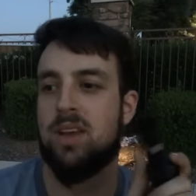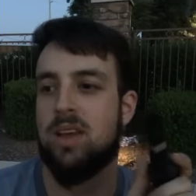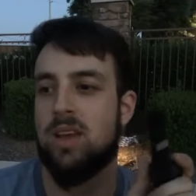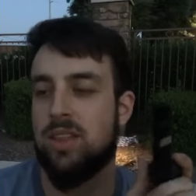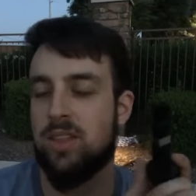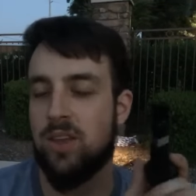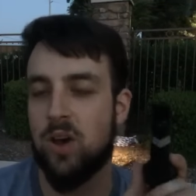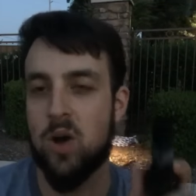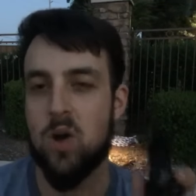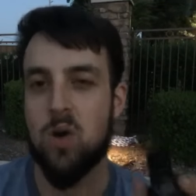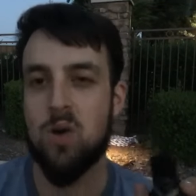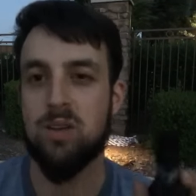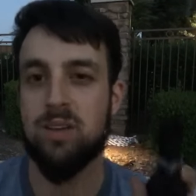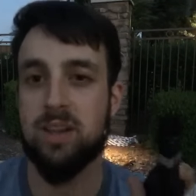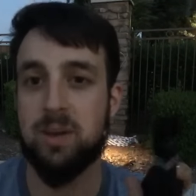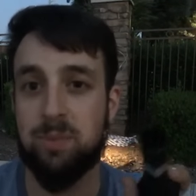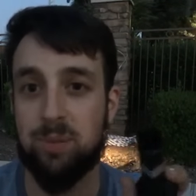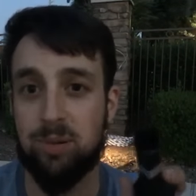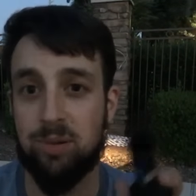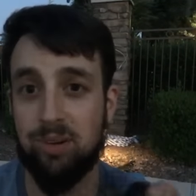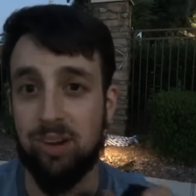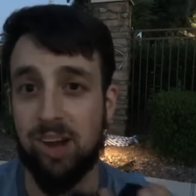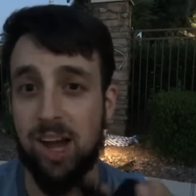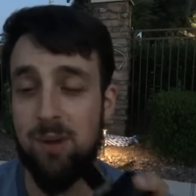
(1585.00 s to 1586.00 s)
The only
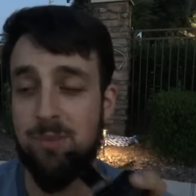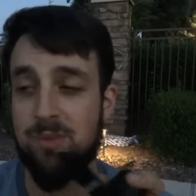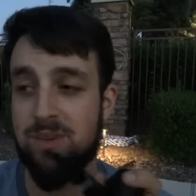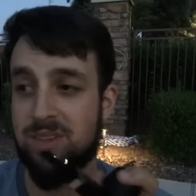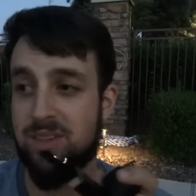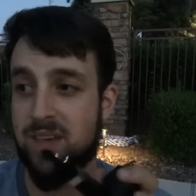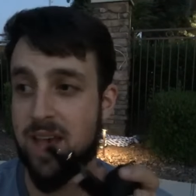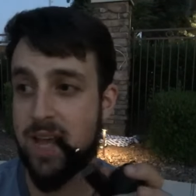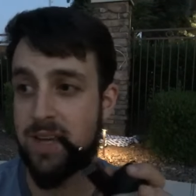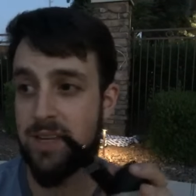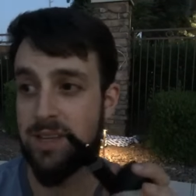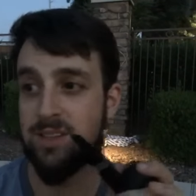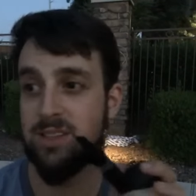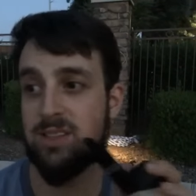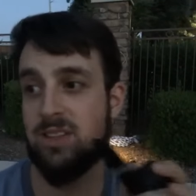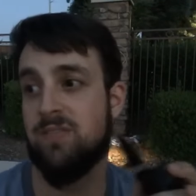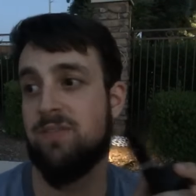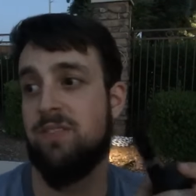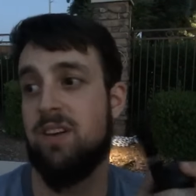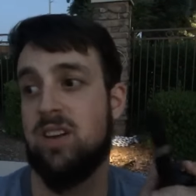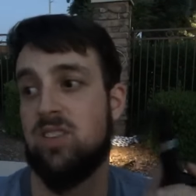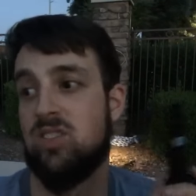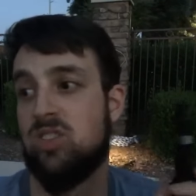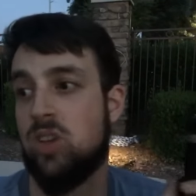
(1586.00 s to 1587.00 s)
problem with that is
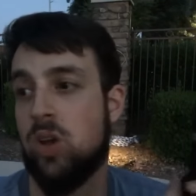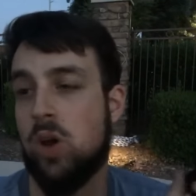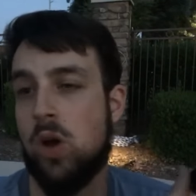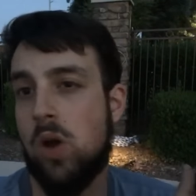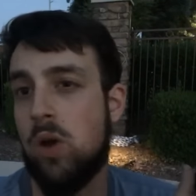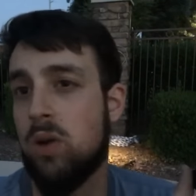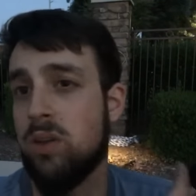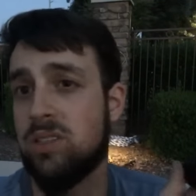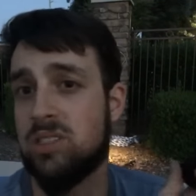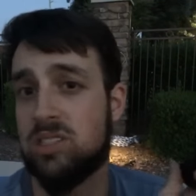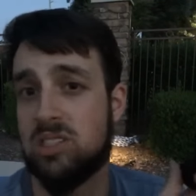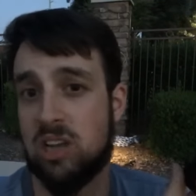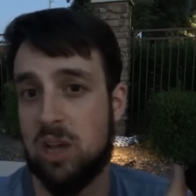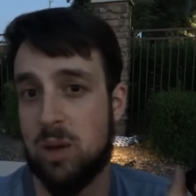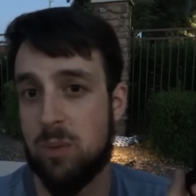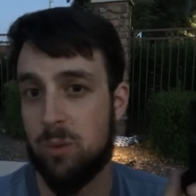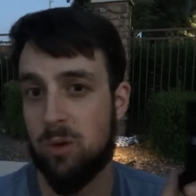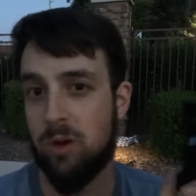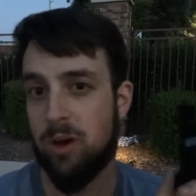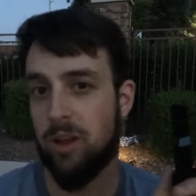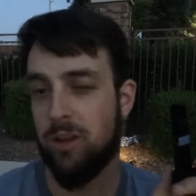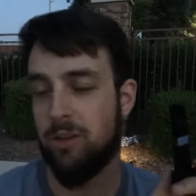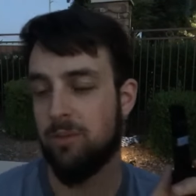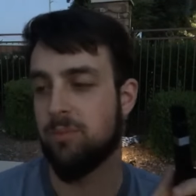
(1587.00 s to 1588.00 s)
if I told
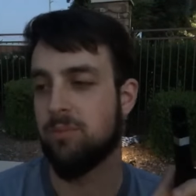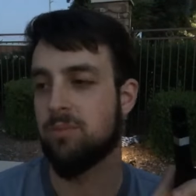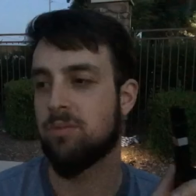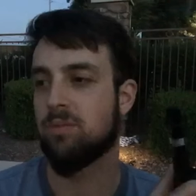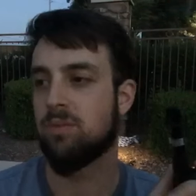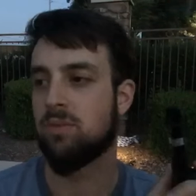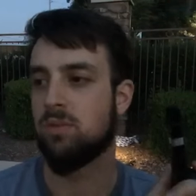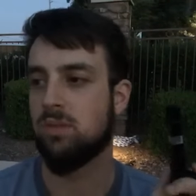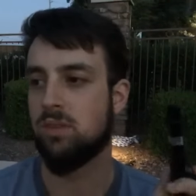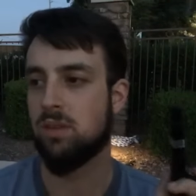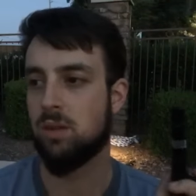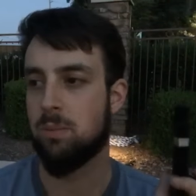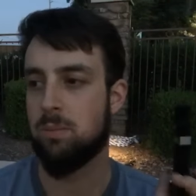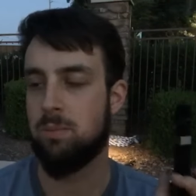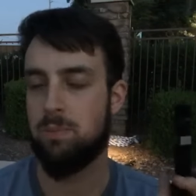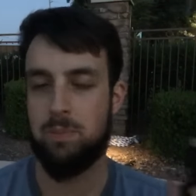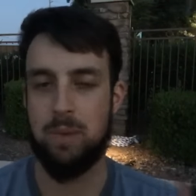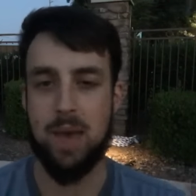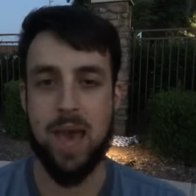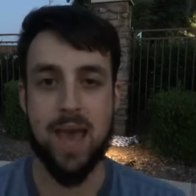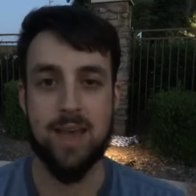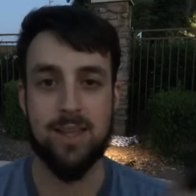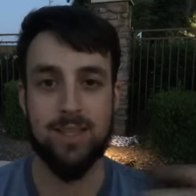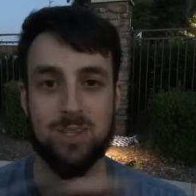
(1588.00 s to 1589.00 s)
someone
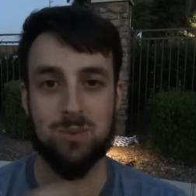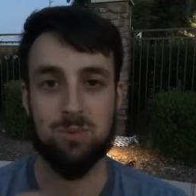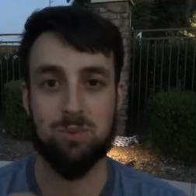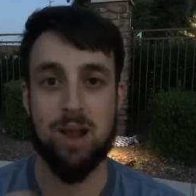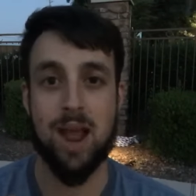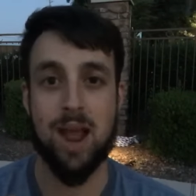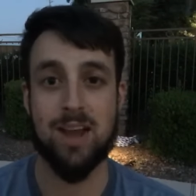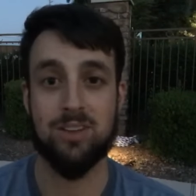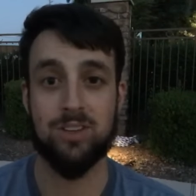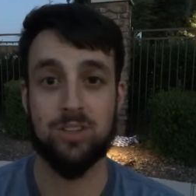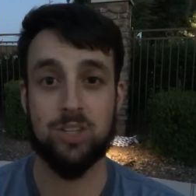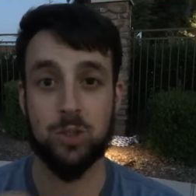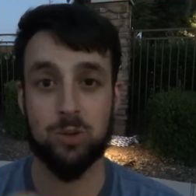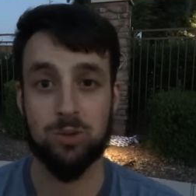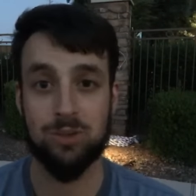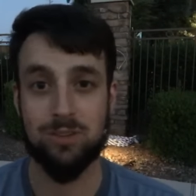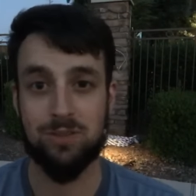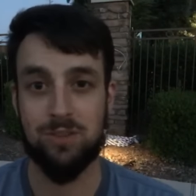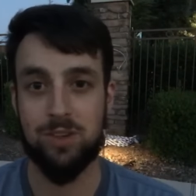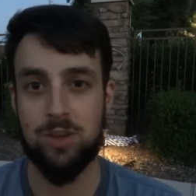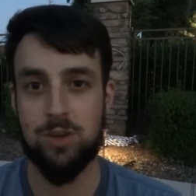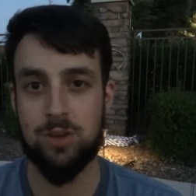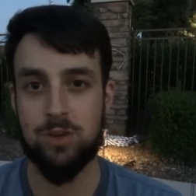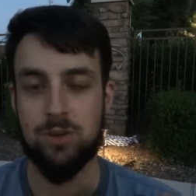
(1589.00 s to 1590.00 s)
Patton's Practical
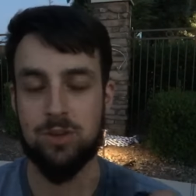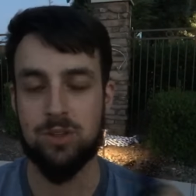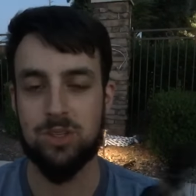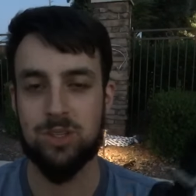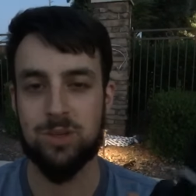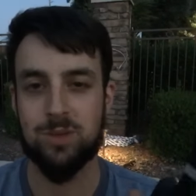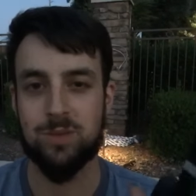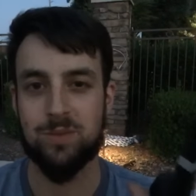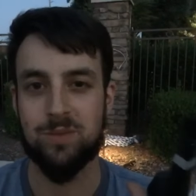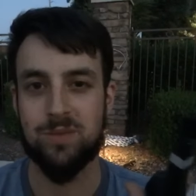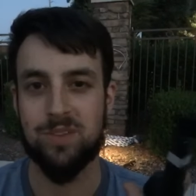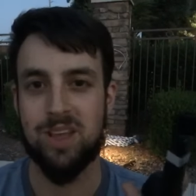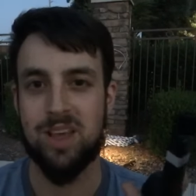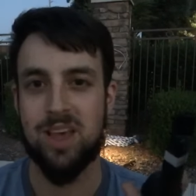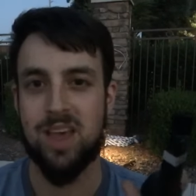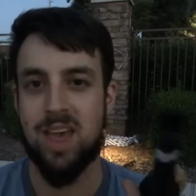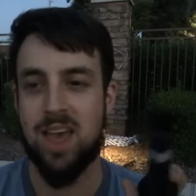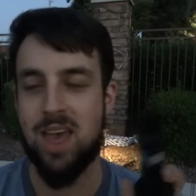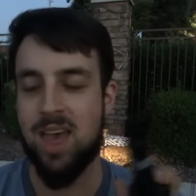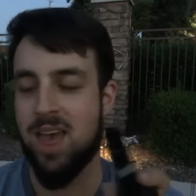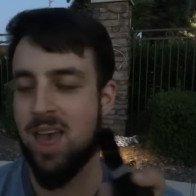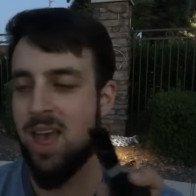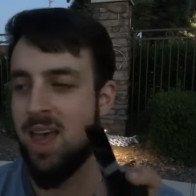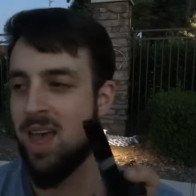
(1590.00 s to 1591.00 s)
Reviews,
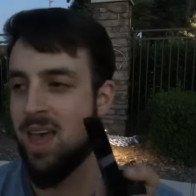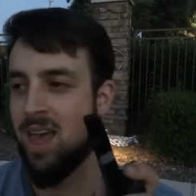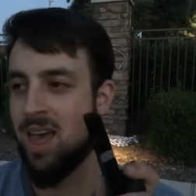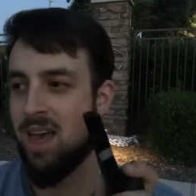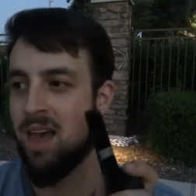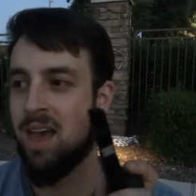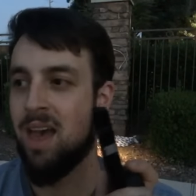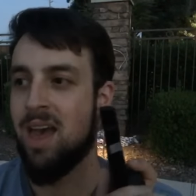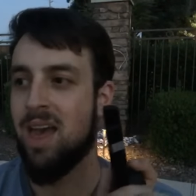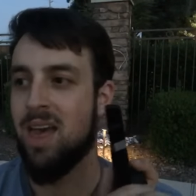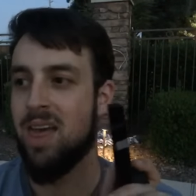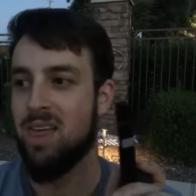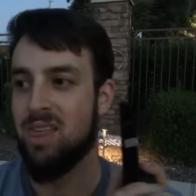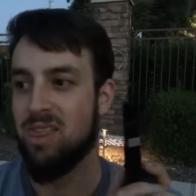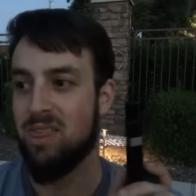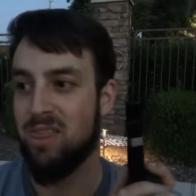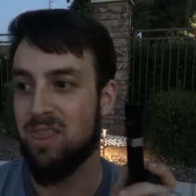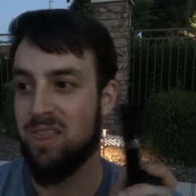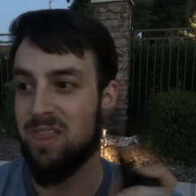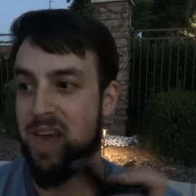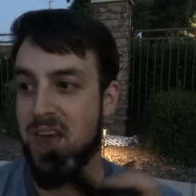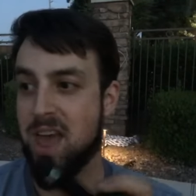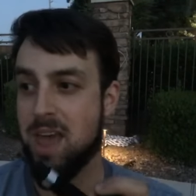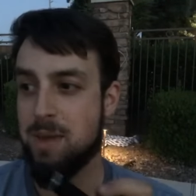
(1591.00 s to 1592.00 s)

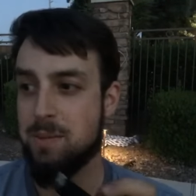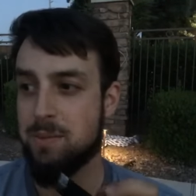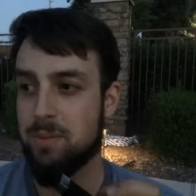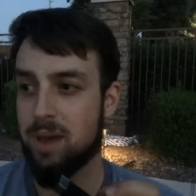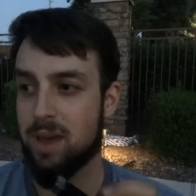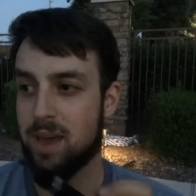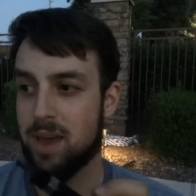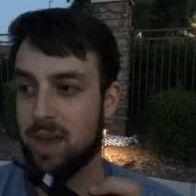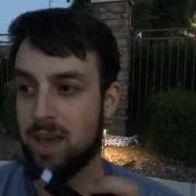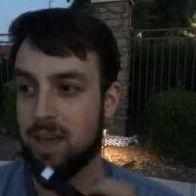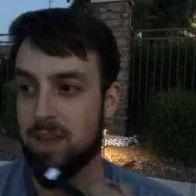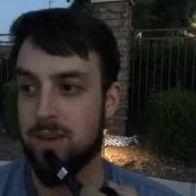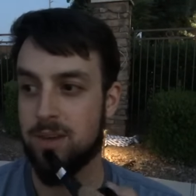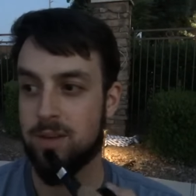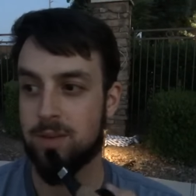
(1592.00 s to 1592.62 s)
they might